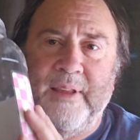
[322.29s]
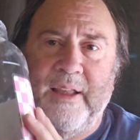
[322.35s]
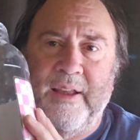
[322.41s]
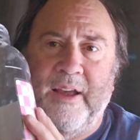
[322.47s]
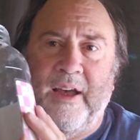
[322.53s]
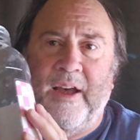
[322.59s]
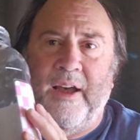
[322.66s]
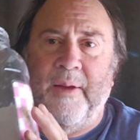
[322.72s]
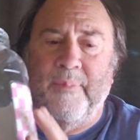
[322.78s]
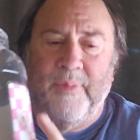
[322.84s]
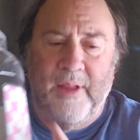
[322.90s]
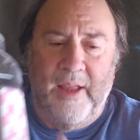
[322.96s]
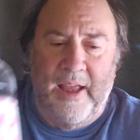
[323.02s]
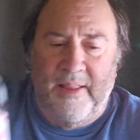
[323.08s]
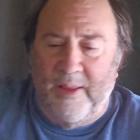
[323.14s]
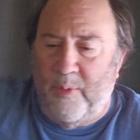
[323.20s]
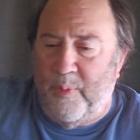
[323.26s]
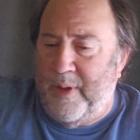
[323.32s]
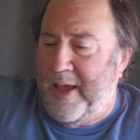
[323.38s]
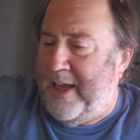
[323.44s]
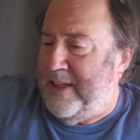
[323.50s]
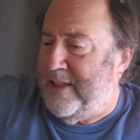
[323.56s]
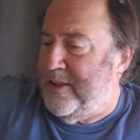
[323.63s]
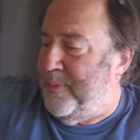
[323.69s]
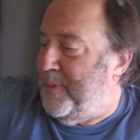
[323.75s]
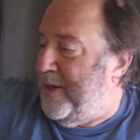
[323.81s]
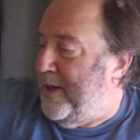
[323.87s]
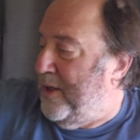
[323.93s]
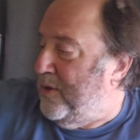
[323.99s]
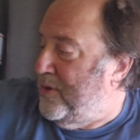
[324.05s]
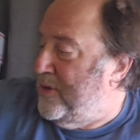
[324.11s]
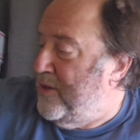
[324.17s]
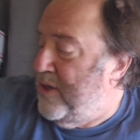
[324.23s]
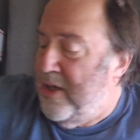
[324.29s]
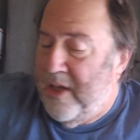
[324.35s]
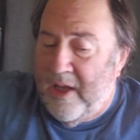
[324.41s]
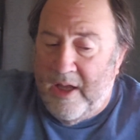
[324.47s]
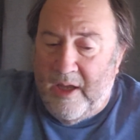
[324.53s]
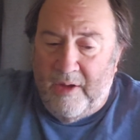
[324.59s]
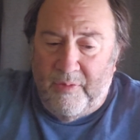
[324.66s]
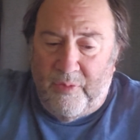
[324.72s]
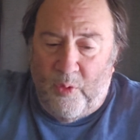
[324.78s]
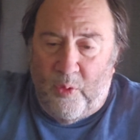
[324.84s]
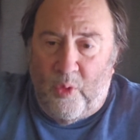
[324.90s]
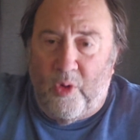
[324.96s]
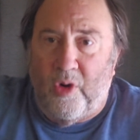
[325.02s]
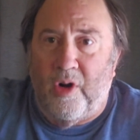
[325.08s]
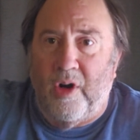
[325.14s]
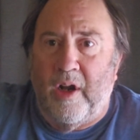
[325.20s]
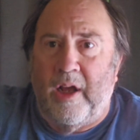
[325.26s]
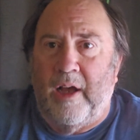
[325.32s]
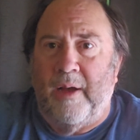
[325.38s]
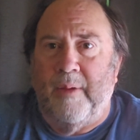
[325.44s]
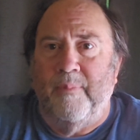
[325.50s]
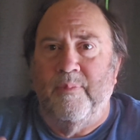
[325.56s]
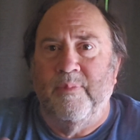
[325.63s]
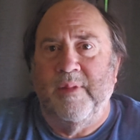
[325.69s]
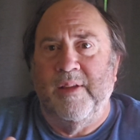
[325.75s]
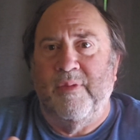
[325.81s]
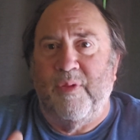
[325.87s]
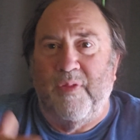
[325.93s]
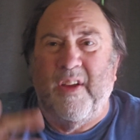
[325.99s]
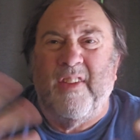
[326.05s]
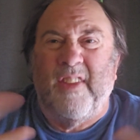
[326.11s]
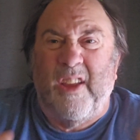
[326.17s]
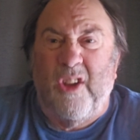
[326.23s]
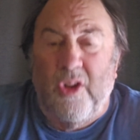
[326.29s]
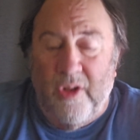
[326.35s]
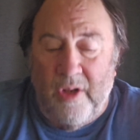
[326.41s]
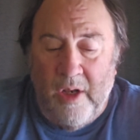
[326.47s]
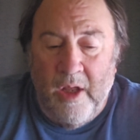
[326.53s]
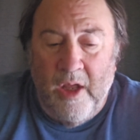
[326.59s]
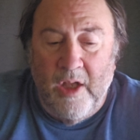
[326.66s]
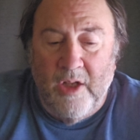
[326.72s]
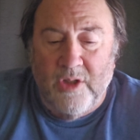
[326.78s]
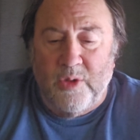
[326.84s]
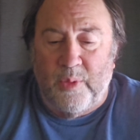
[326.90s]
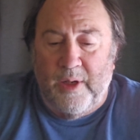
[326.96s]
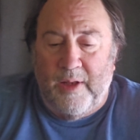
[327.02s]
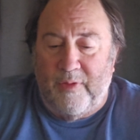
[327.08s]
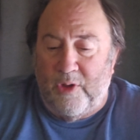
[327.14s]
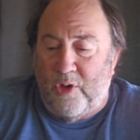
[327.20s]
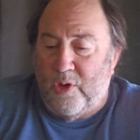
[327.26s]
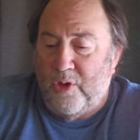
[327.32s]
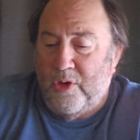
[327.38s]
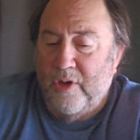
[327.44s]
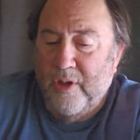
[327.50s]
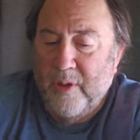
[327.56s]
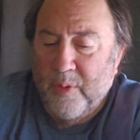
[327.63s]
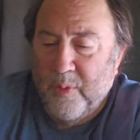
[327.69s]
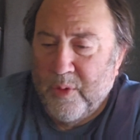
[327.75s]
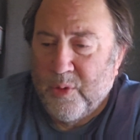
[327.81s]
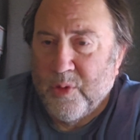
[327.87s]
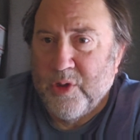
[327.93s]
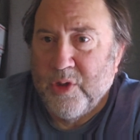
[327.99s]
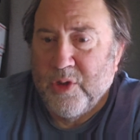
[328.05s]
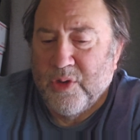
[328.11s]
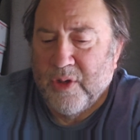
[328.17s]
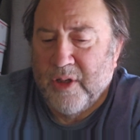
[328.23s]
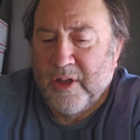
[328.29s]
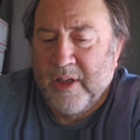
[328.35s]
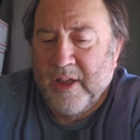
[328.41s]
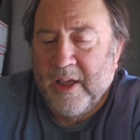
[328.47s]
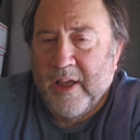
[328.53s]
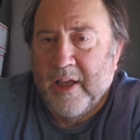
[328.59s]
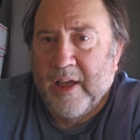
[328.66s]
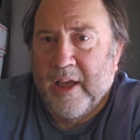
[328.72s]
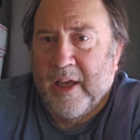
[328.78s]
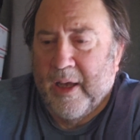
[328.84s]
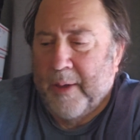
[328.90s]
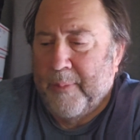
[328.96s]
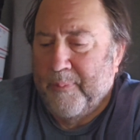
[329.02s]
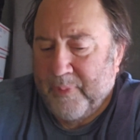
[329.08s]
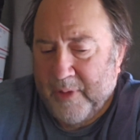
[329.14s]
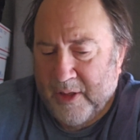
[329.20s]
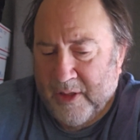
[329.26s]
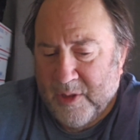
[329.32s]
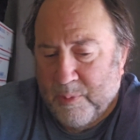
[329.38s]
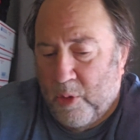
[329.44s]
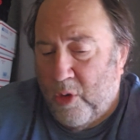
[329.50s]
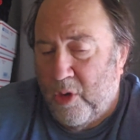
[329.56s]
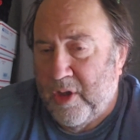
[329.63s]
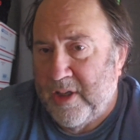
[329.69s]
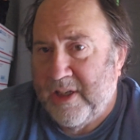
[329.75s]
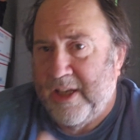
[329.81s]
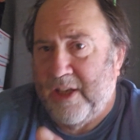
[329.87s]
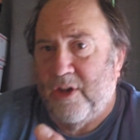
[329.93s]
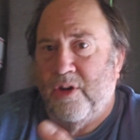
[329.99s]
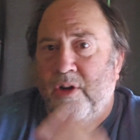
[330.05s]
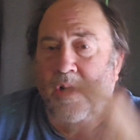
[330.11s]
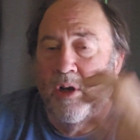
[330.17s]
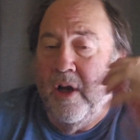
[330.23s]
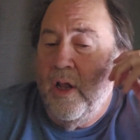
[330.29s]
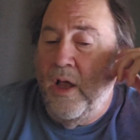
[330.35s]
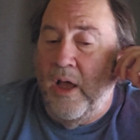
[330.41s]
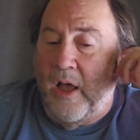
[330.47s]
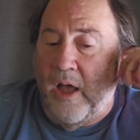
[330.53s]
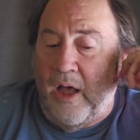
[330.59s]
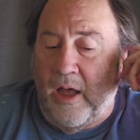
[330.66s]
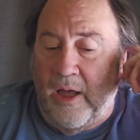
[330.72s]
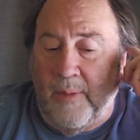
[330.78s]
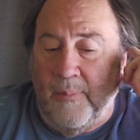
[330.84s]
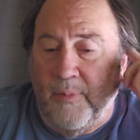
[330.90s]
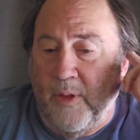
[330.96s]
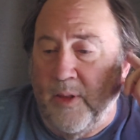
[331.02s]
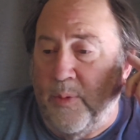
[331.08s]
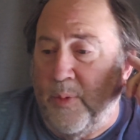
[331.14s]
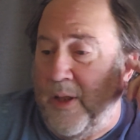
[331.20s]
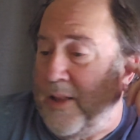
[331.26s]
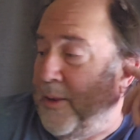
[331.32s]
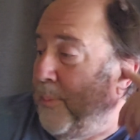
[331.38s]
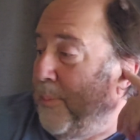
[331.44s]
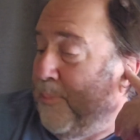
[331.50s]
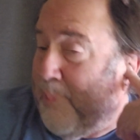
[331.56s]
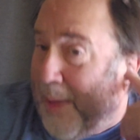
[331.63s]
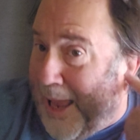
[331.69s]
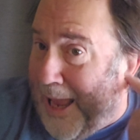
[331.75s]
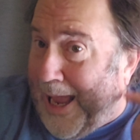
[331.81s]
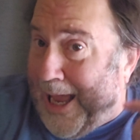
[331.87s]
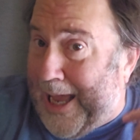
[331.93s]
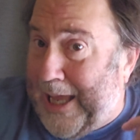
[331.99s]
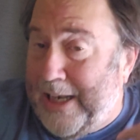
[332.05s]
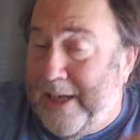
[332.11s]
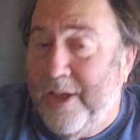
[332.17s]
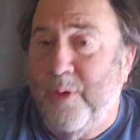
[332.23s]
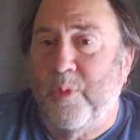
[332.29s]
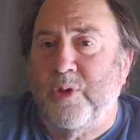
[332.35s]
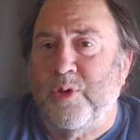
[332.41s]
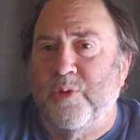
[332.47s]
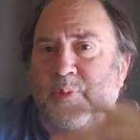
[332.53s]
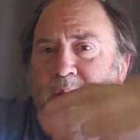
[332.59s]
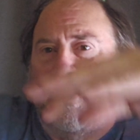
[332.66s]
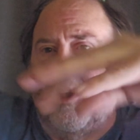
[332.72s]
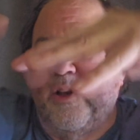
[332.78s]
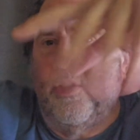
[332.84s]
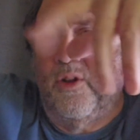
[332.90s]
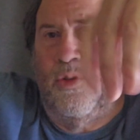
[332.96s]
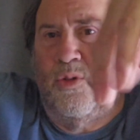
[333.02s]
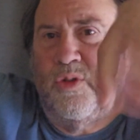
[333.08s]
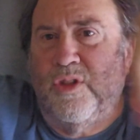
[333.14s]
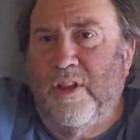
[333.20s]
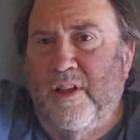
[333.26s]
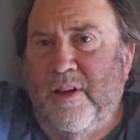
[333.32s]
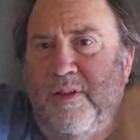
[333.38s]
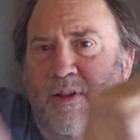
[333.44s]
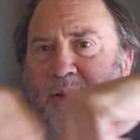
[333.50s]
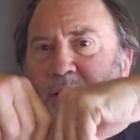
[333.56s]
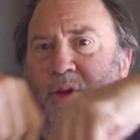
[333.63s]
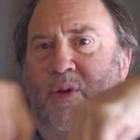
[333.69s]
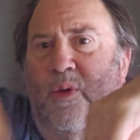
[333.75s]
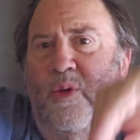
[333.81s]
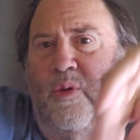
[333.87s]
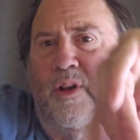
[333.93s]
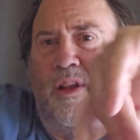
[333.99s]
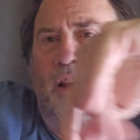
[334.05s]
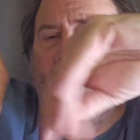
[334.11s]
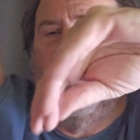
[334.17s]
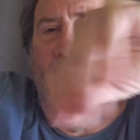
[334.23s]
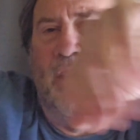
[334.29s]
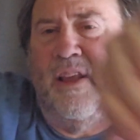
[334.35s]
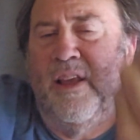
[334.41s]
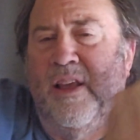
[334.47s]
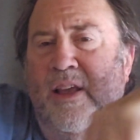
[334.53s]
and then we had something else for if we found that good. So we'd have the good, which was usually a small container. Then we had the bad, which would be loosely thrown in the